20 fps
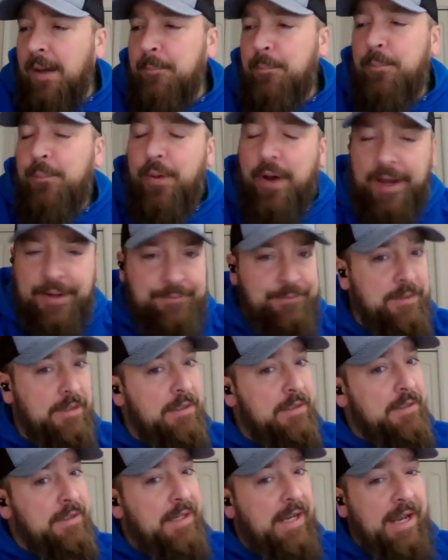But,
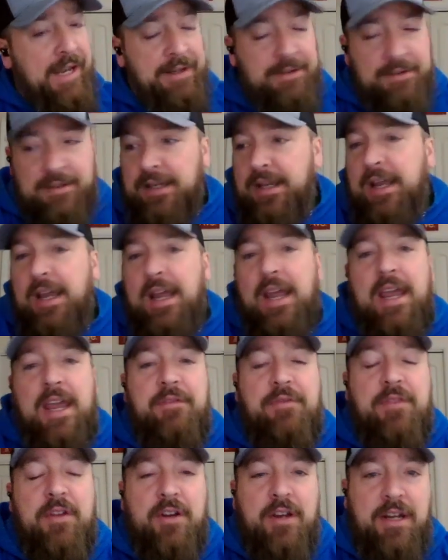hey,
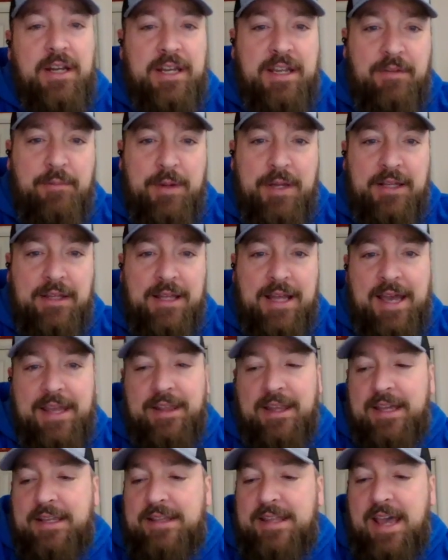if they're going to give me a line
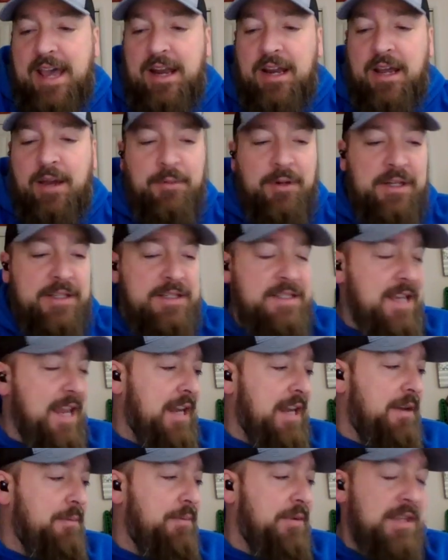like that, I'm going to
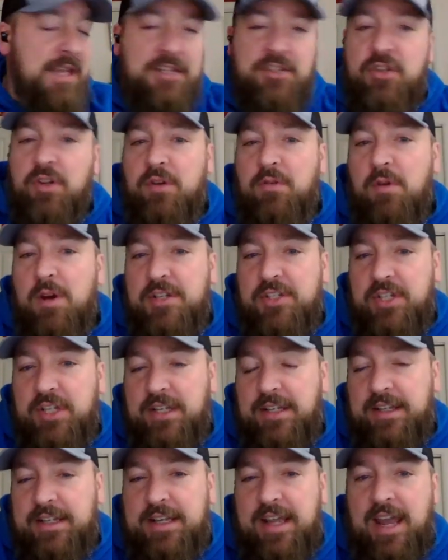take it. But that's your question
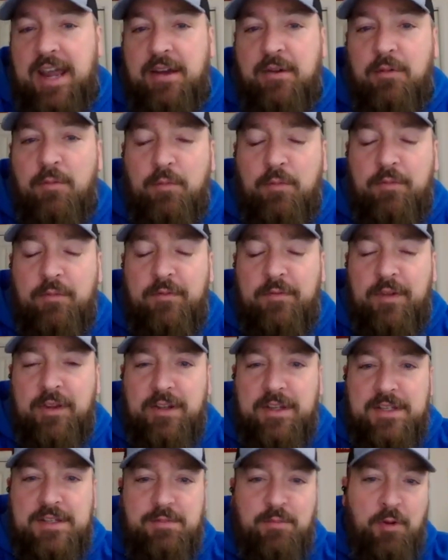of the day.
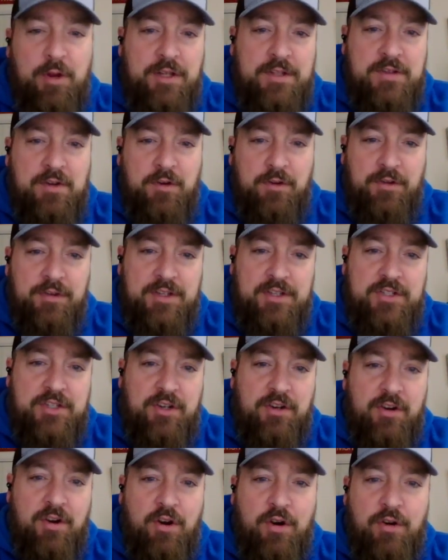Phillies win total this
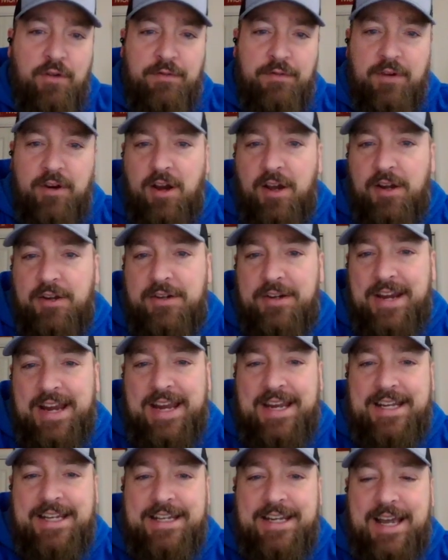year, over, under
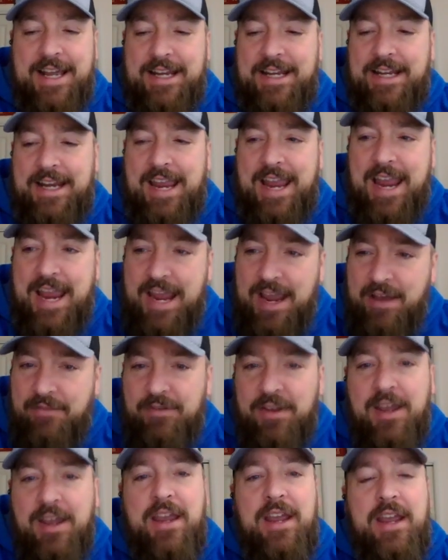
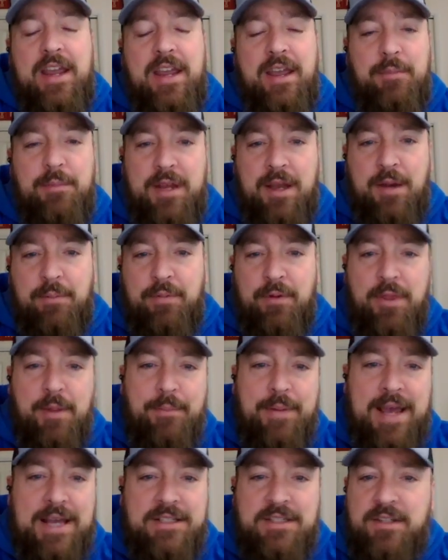89.5. Hit me up on the
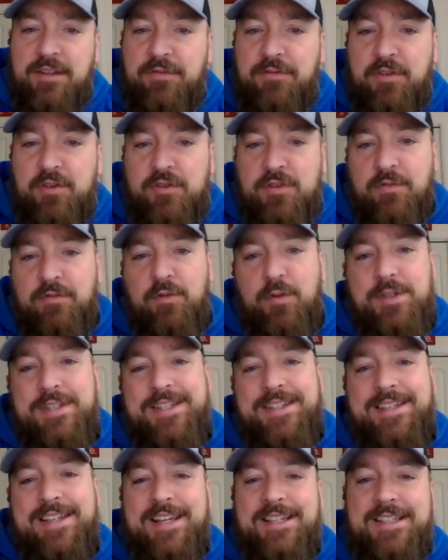Back to the Future voice
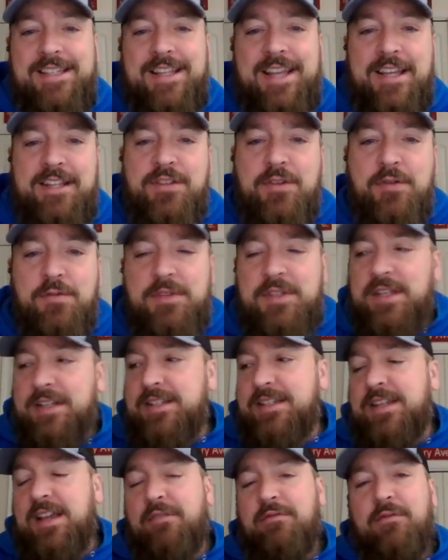and text line,
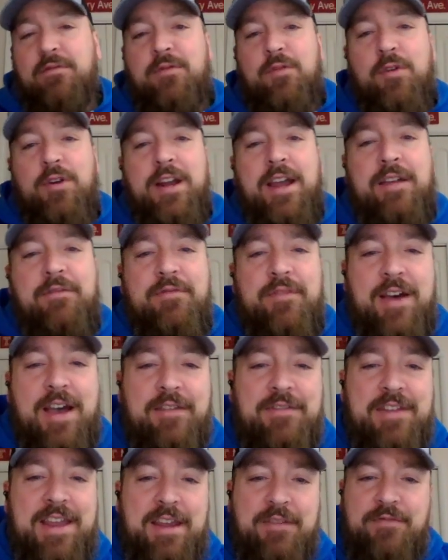
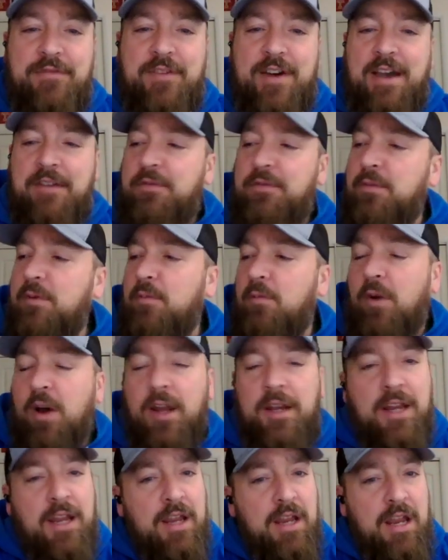
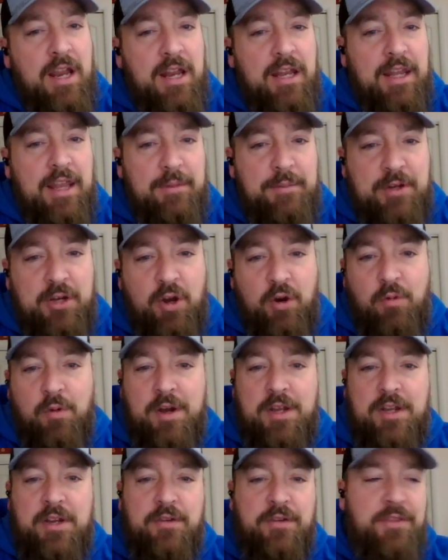267-495-8531. Let me know
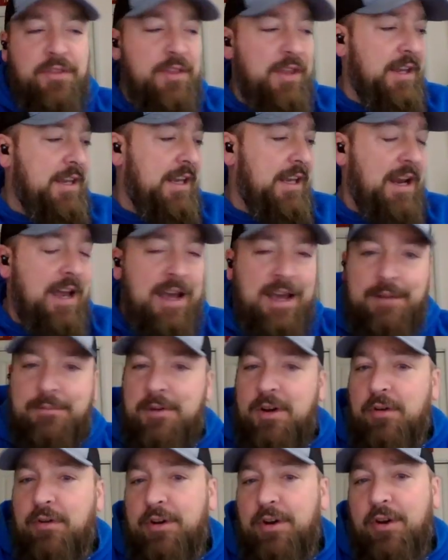what you're thinking. I'm
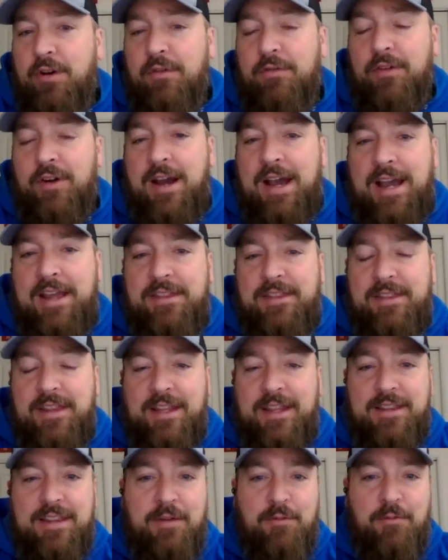going over. I
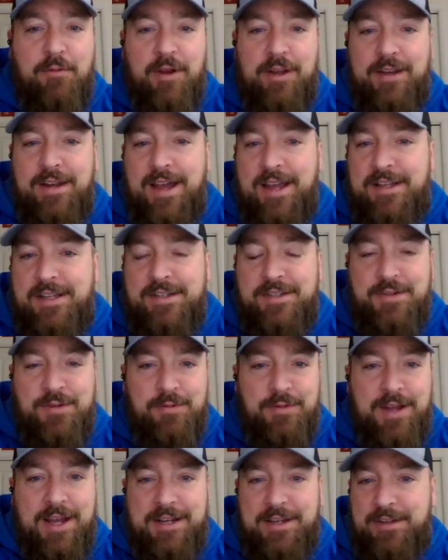think they win 92,
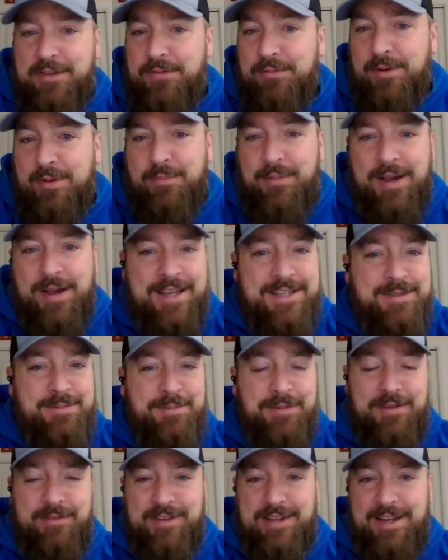93,
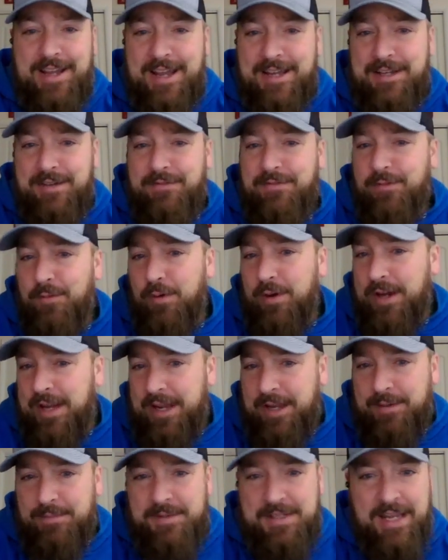possibly even 94
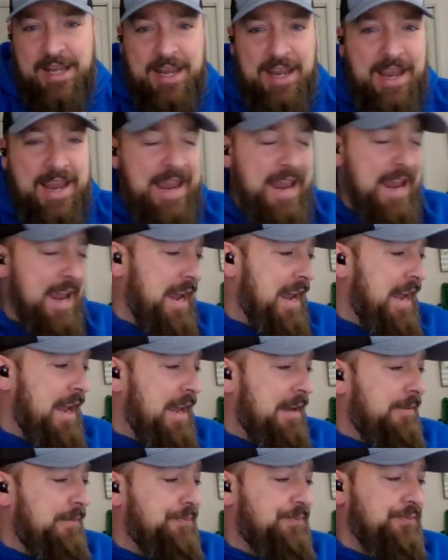games.
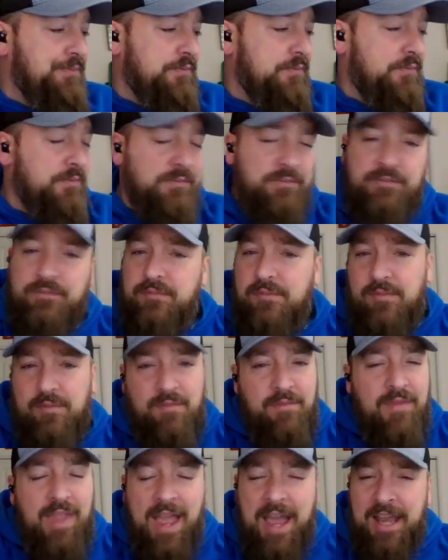And
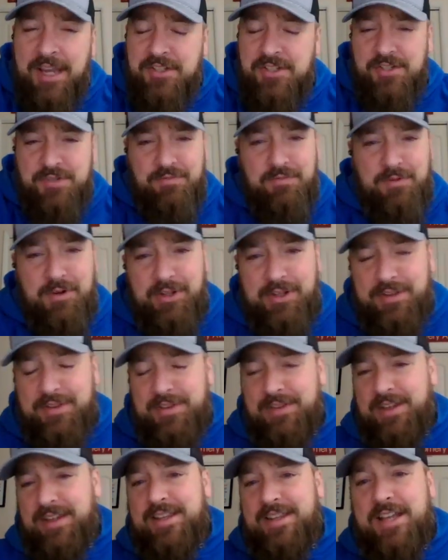I just really
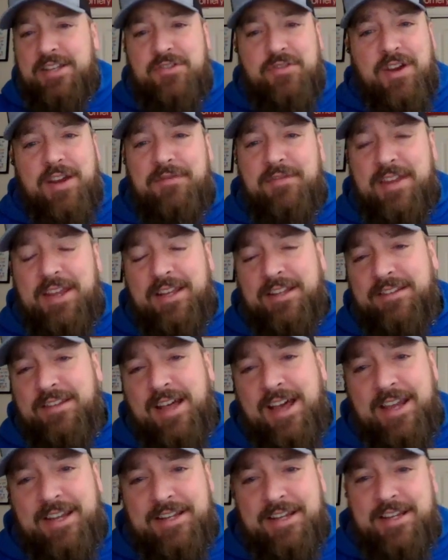think that DraftKings
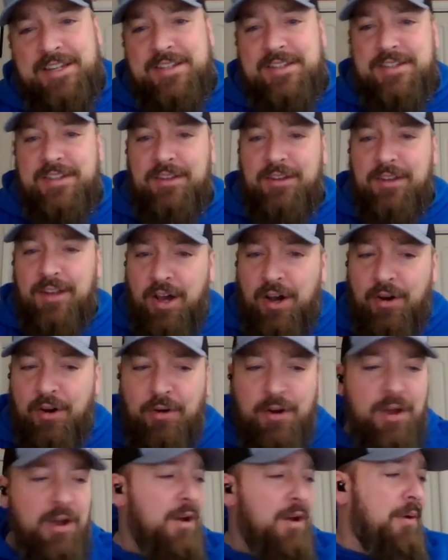line is
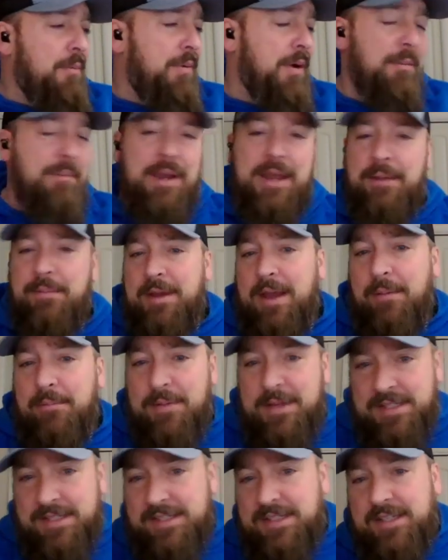low, but maybe I'm
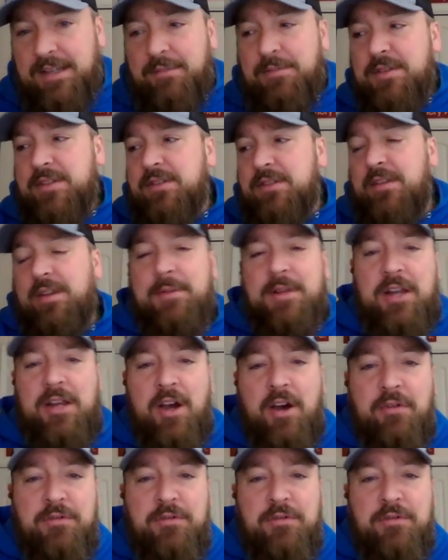missing something. So let me know.